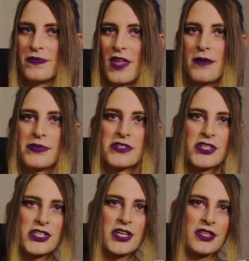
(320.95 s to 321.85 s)
and
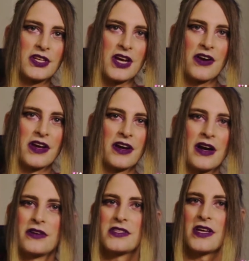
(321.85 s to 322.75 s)
positioning the narrator
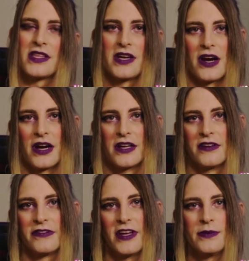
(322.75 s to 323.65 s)
outside the
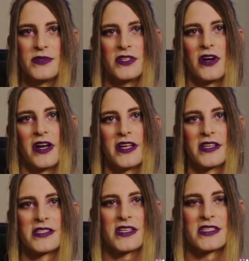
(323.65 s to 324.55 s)
narrative helps the
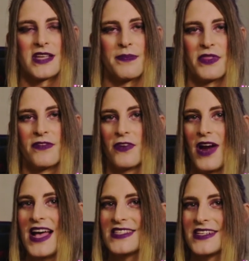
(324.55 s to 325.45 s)
audience accept the
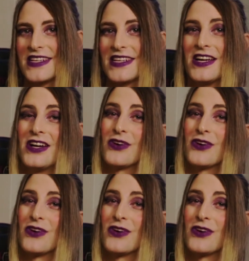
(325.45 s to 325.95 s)
veracity